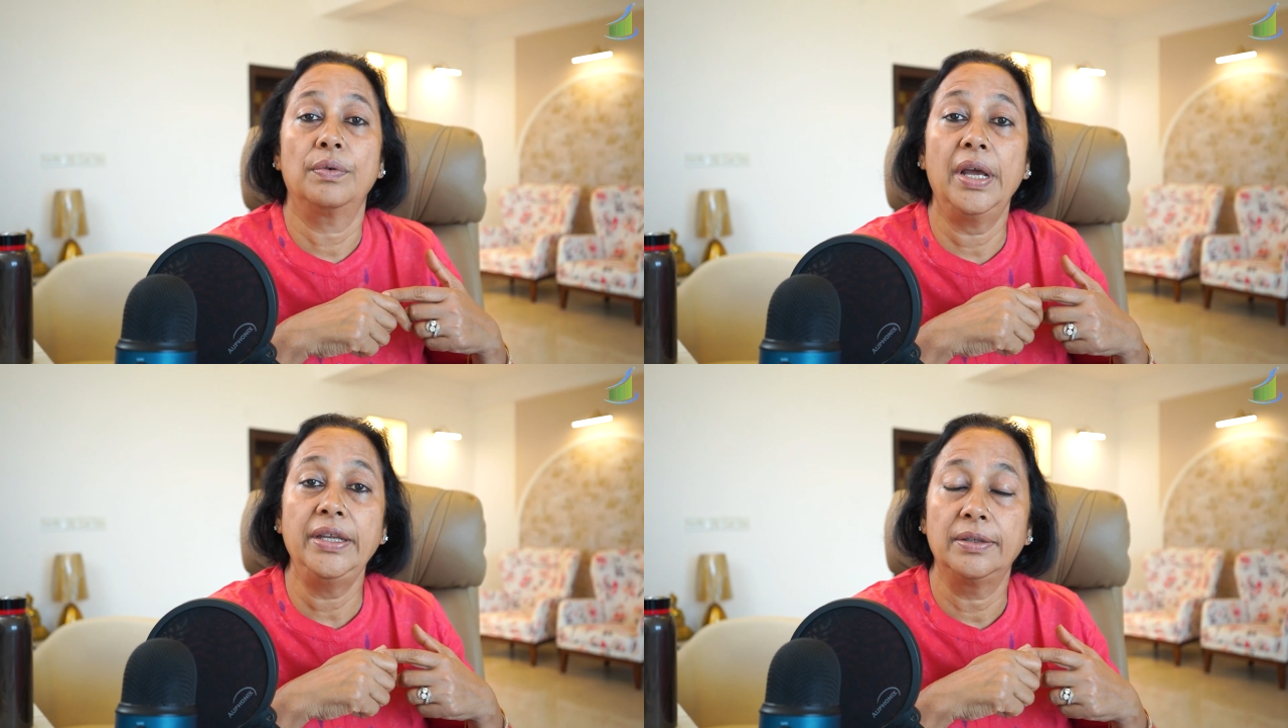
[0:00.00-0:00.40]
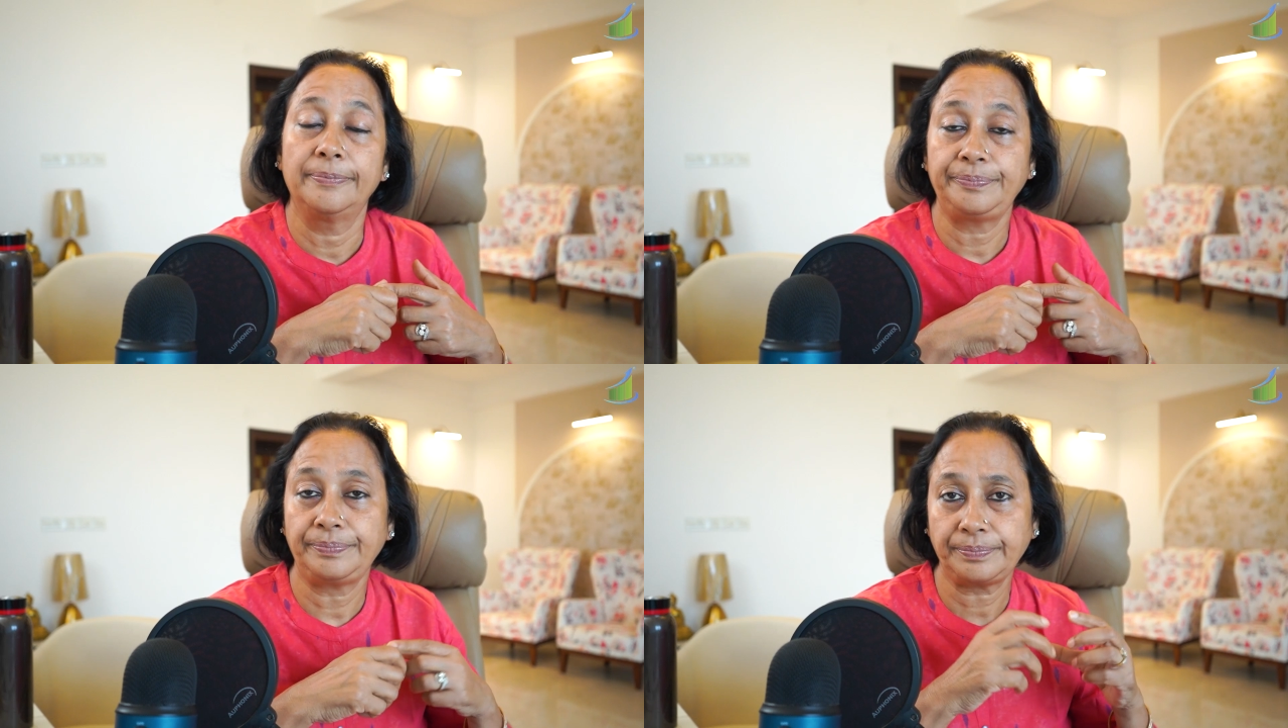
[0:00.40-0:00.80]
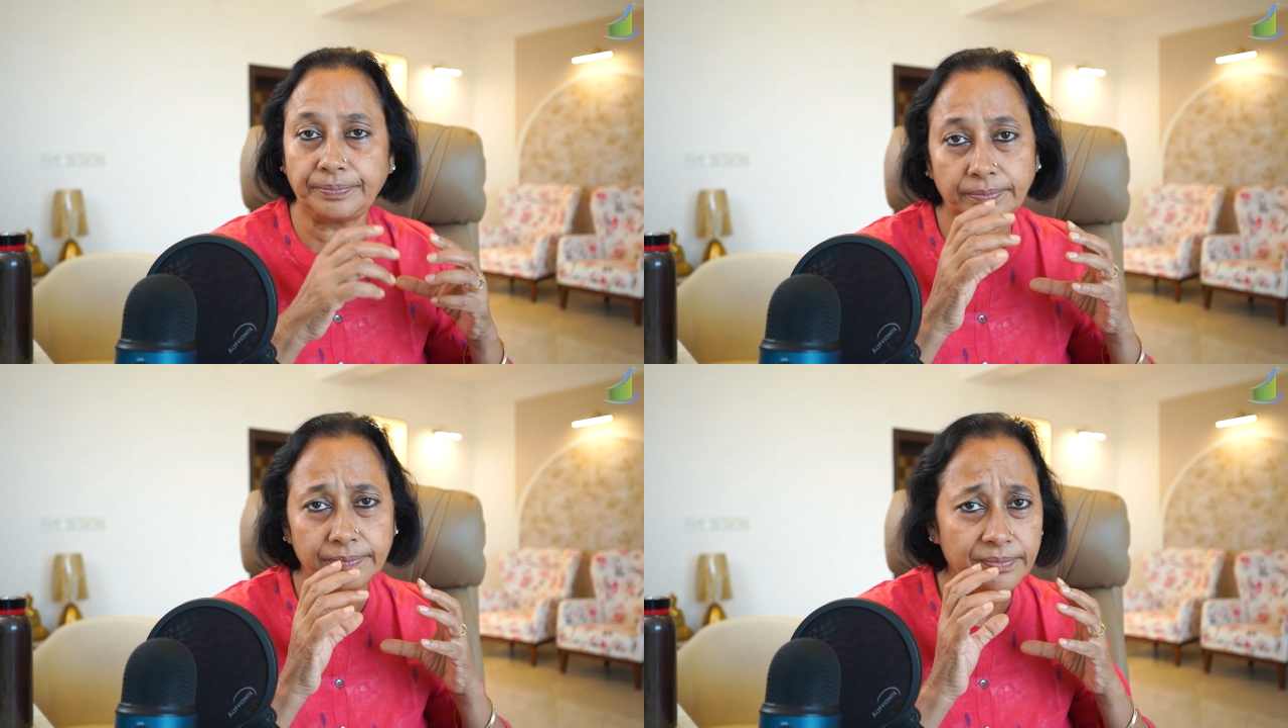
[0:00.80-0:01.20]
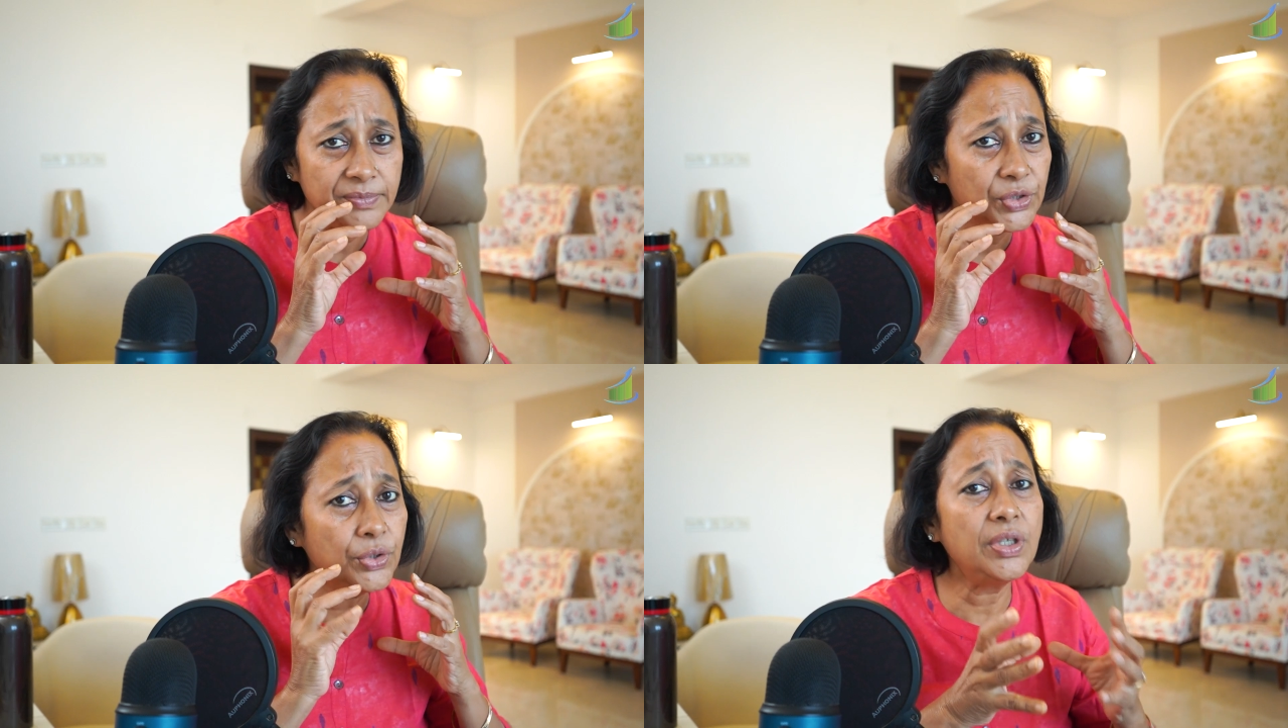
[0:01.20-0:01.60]
right?
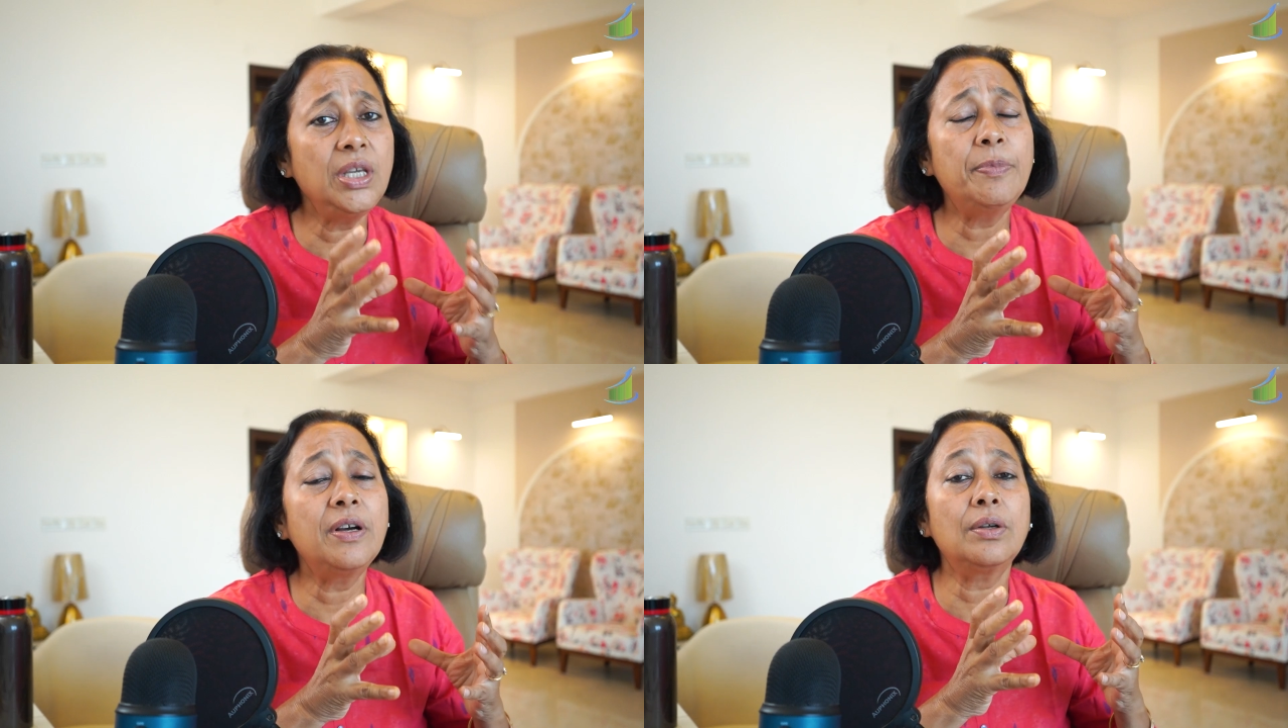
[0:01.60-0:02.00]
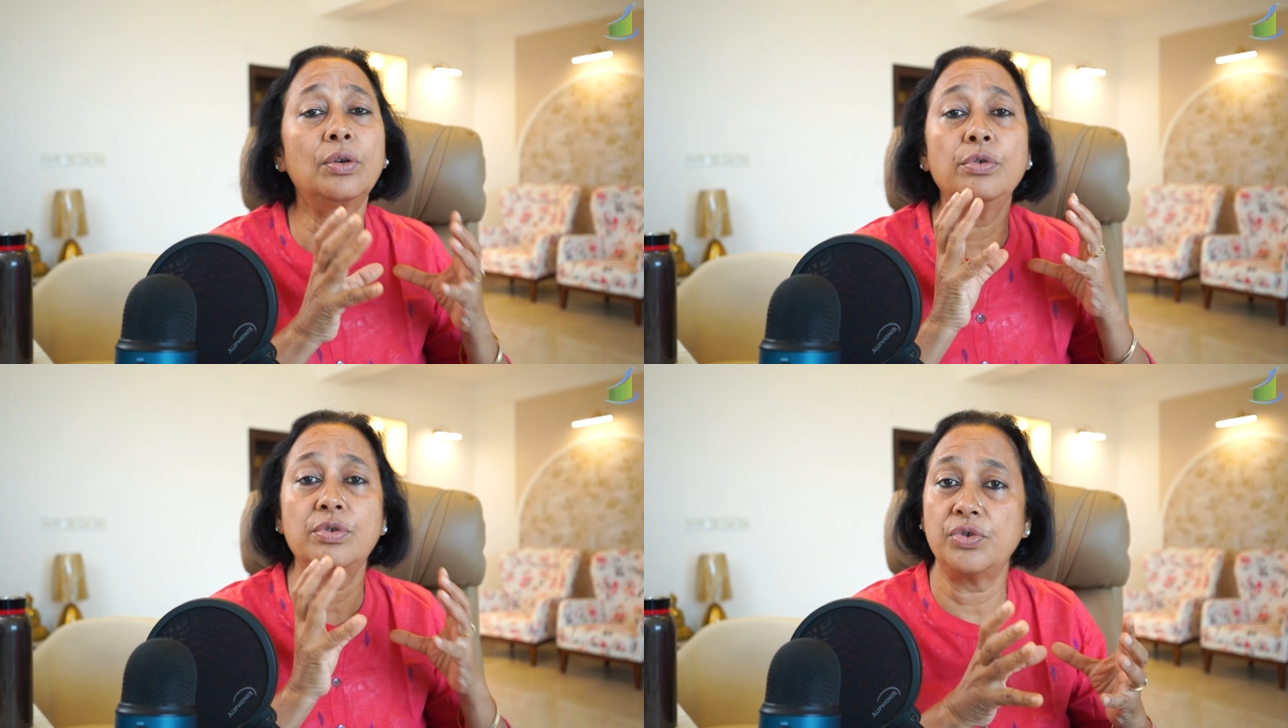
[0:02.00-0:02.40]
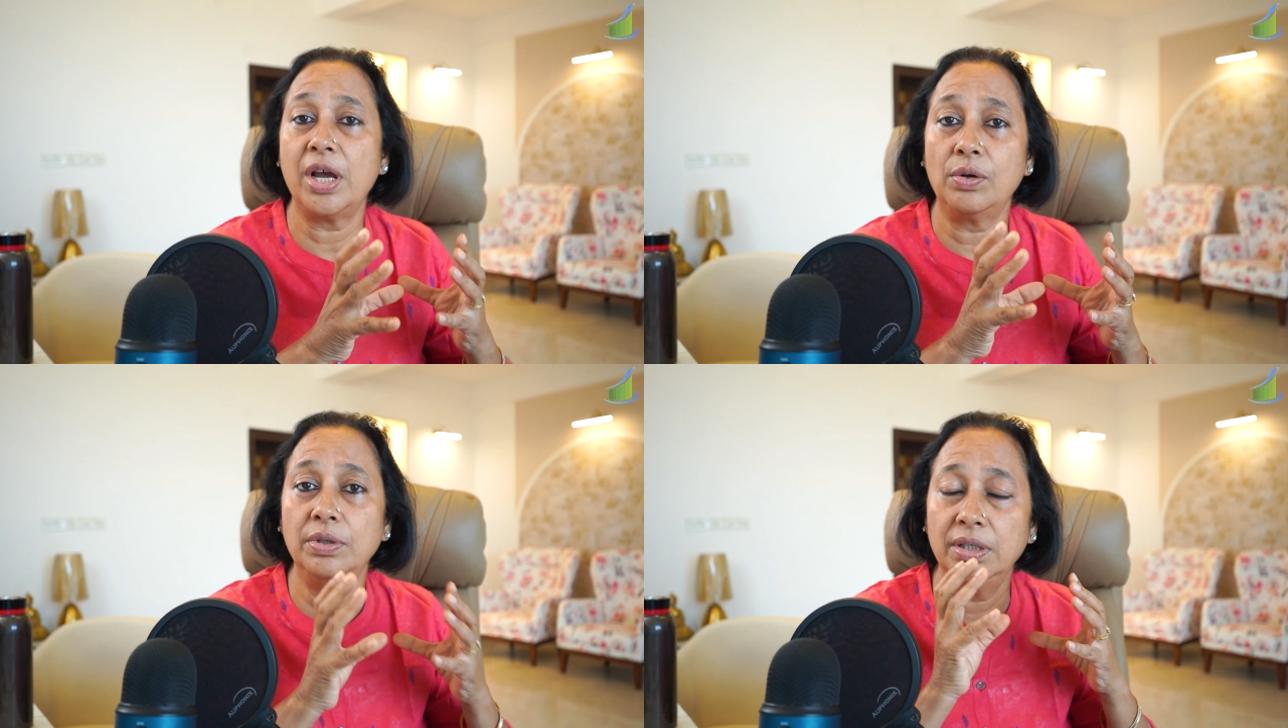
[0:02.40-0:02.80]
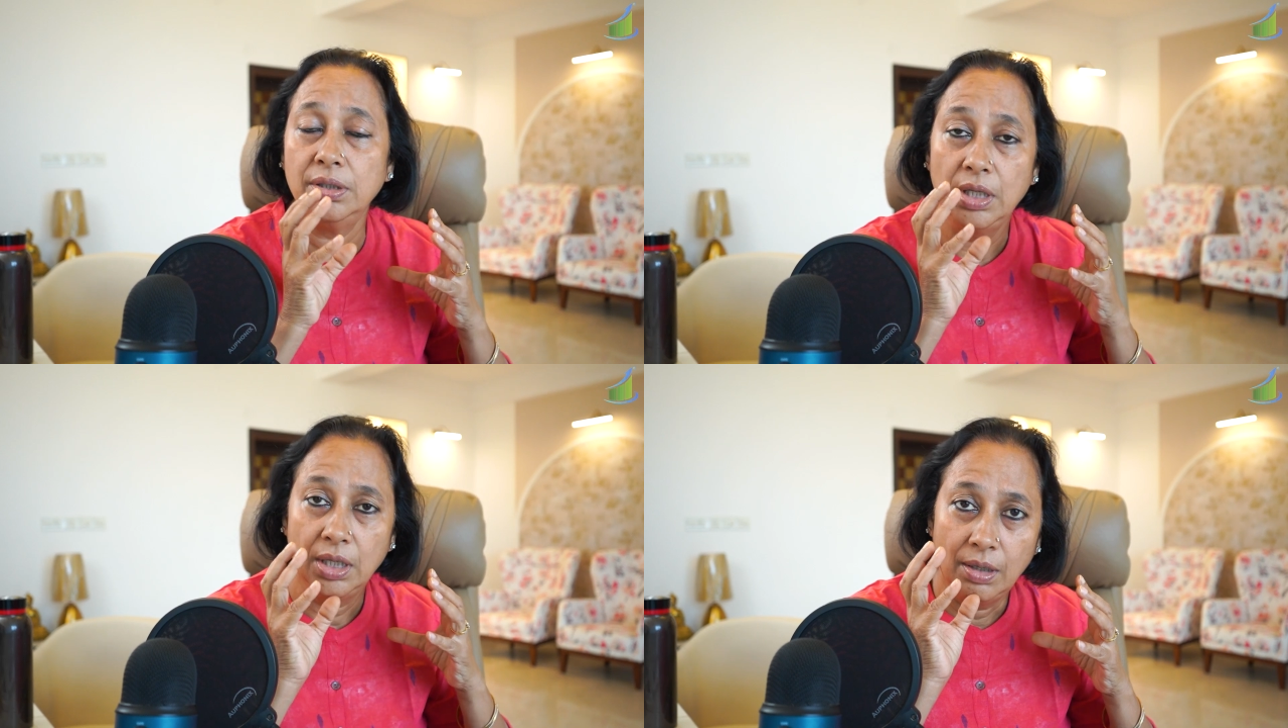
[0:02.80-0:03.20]
So keep a close track on the